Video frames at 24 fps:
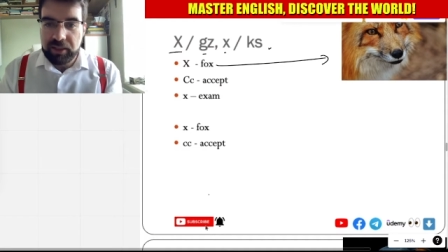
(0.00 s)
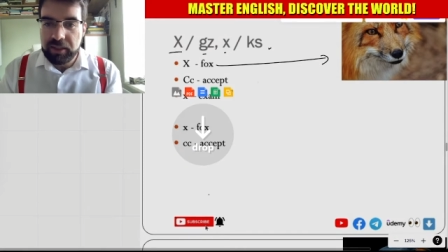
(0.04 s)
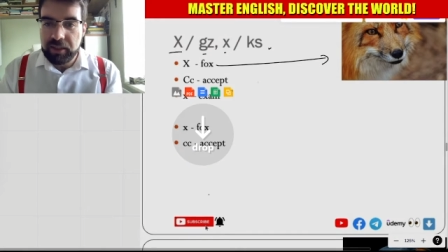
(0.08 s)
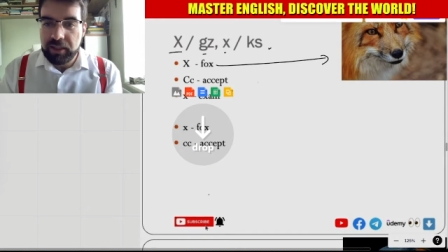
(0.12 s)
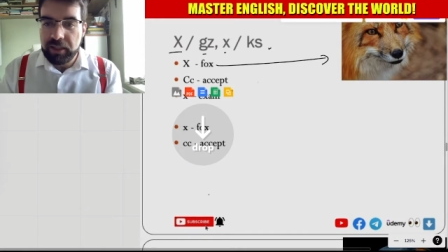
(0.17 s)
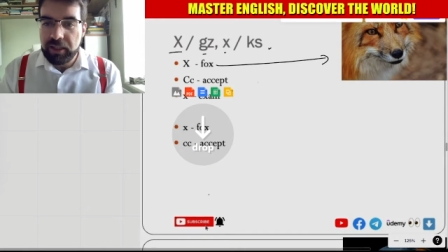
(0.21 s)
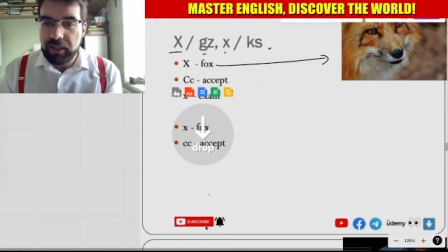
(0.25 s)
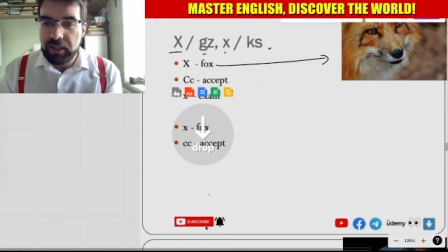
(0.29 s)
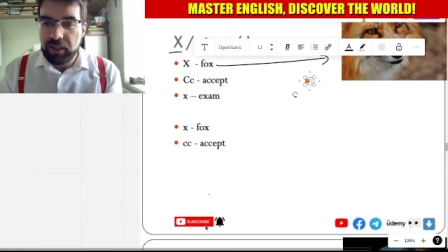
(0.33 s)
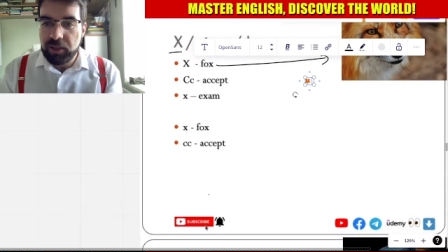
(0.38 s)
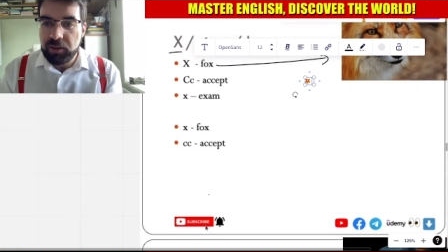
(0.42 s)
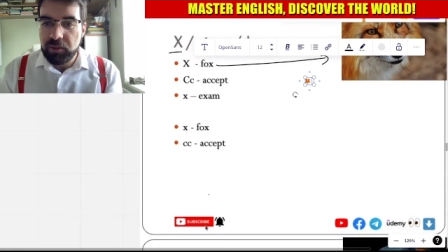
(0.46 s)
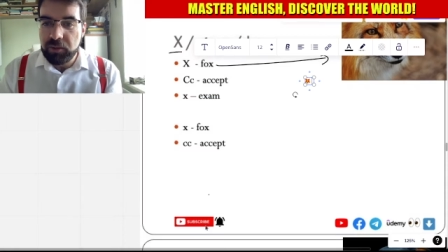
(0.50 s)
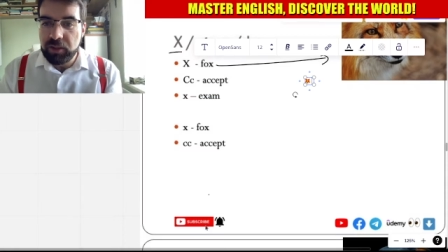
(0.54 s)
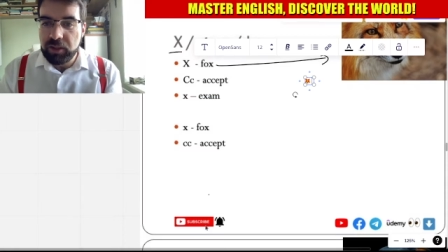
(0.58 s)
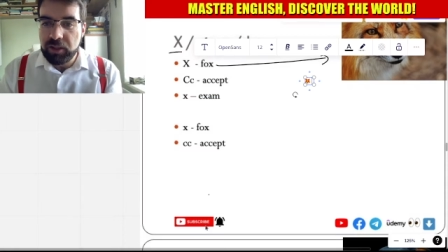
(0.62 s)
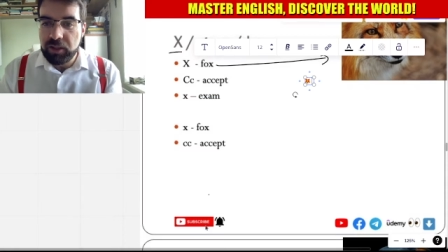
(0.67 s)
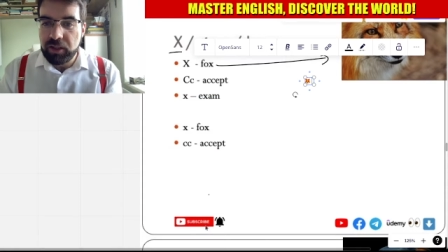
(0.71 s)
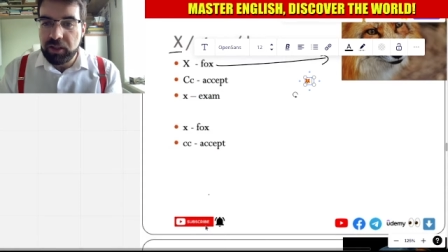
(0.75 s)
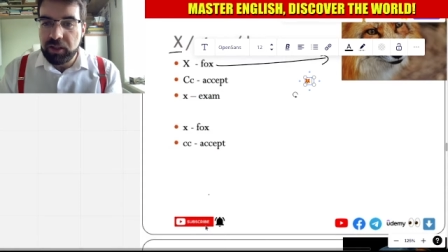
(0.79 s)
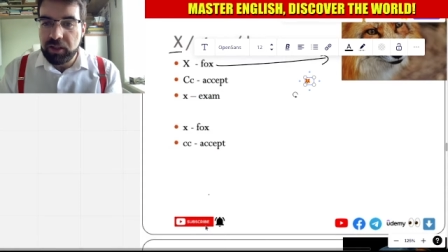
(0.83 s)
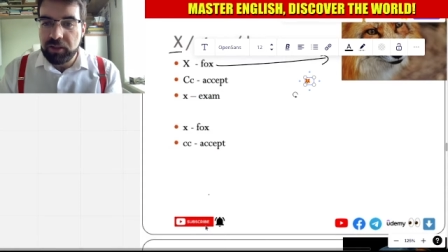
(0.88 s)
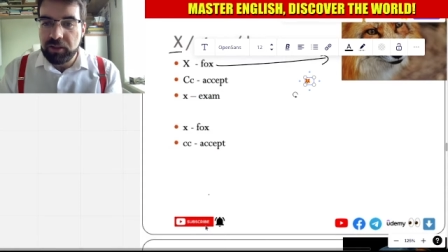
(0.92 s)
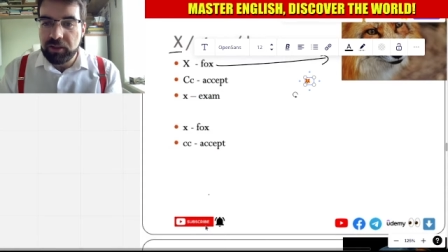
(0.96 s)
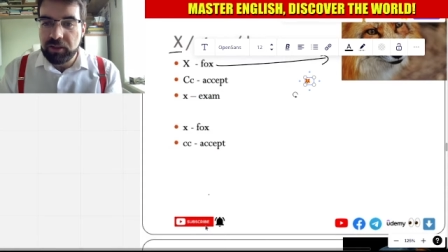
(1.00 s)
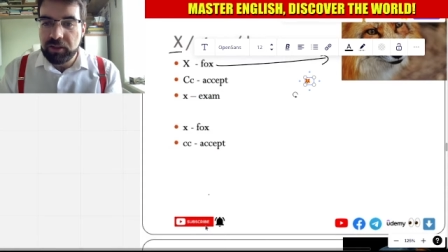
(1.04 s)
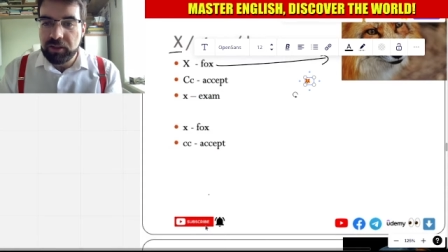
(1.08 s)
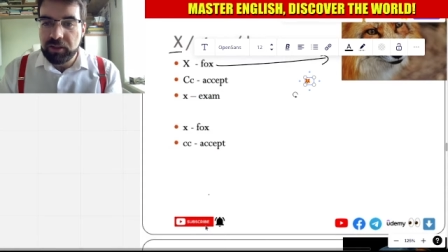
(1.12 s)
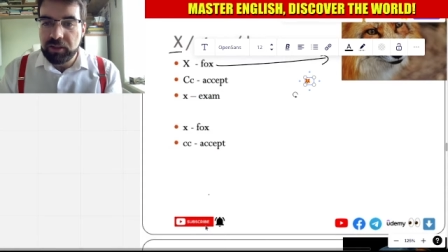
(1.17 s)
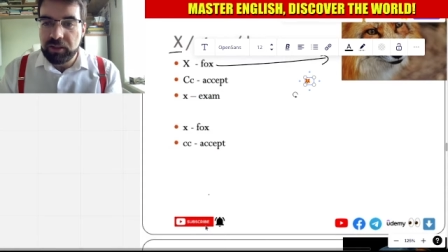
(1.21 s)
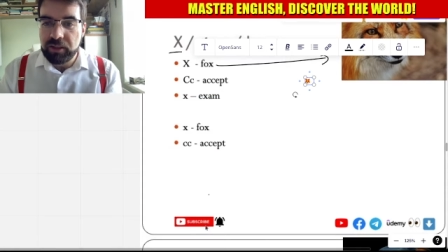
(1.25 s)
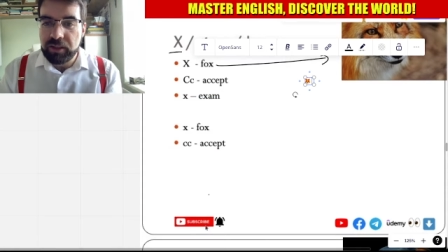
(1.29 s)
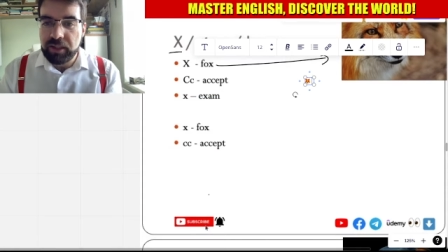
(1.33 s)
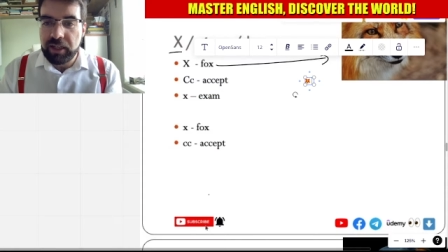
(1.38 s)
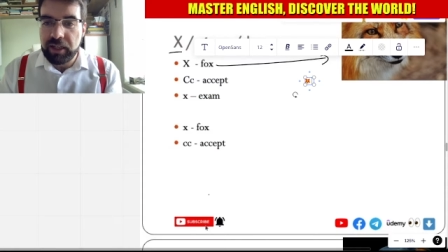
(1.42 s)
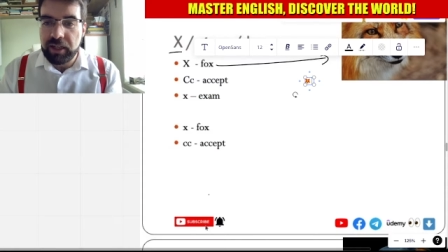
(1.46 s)
There we are. Look
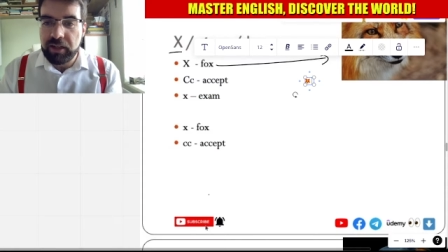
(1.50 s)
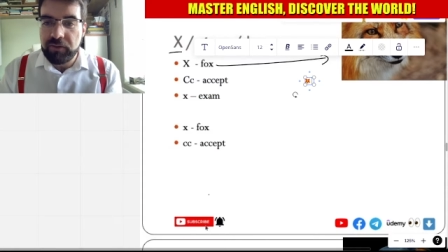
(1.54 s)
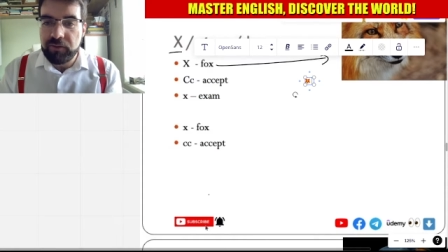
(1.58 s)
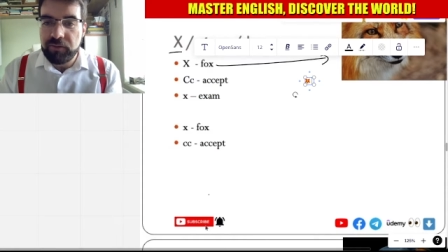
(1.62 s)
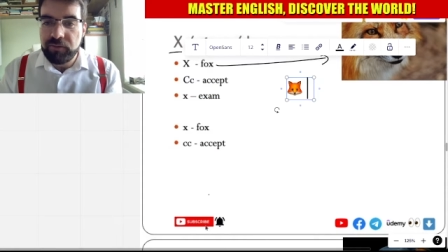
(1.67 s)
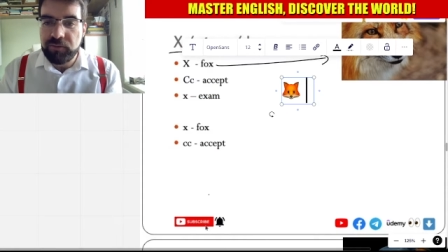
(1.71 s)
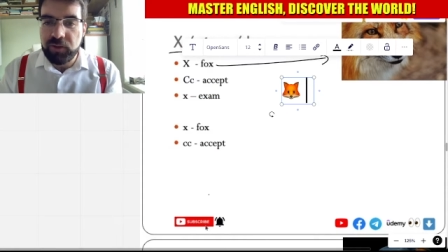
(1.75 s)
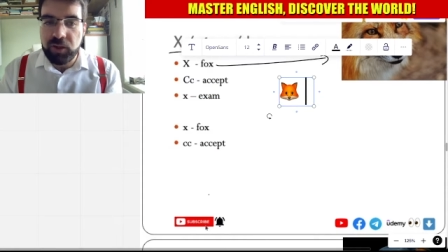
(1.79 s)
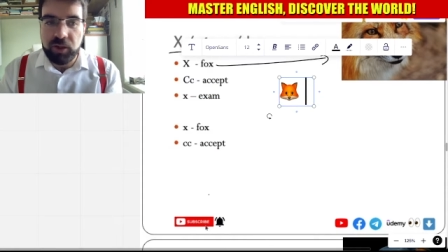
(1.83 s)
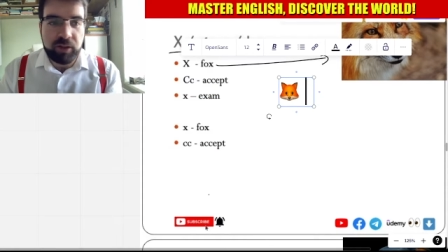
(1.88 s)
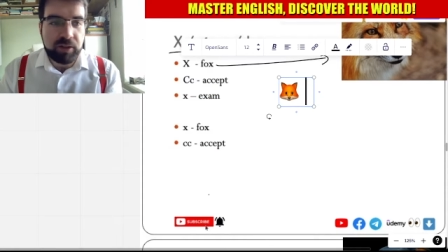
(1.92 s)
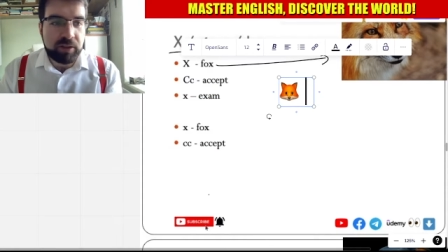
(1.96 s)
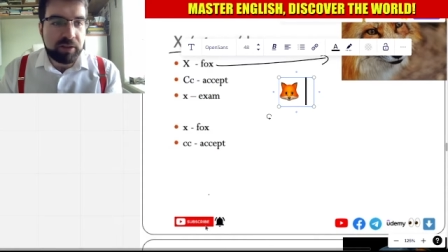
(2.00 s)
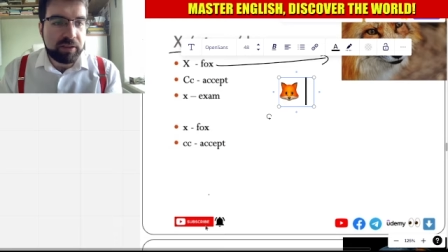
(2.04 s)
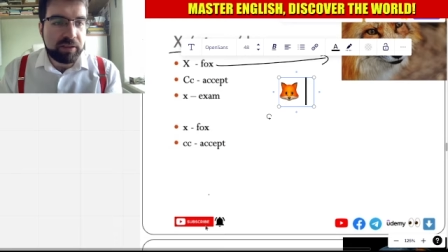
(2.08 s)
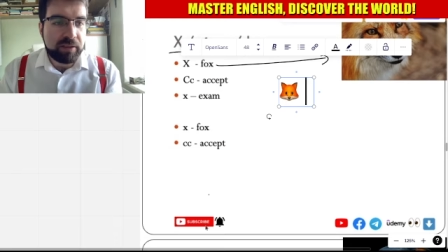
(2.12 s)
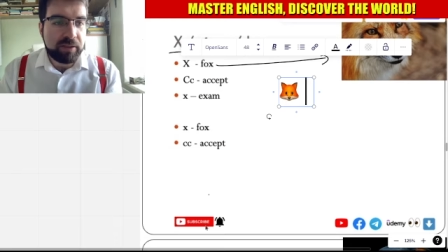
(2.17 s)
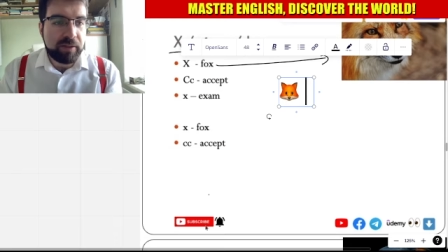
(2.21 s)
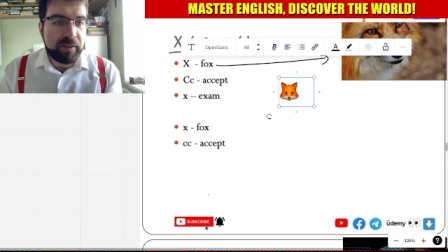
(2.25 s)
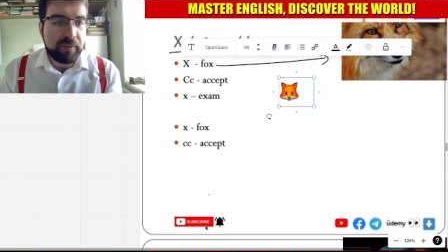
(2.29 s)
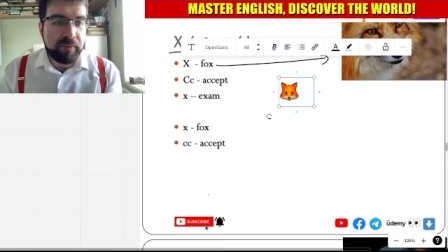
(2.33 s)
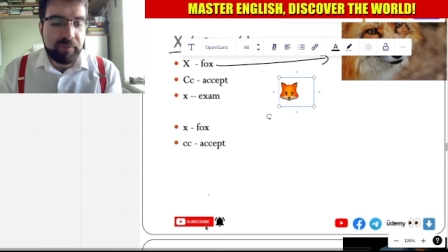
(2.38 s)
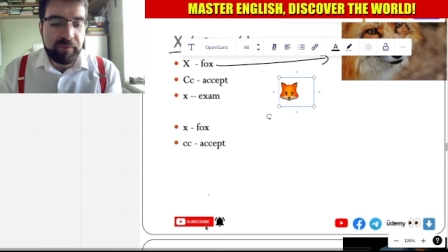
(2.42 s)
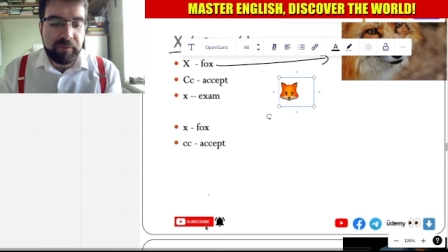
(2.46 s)
at that. Fox.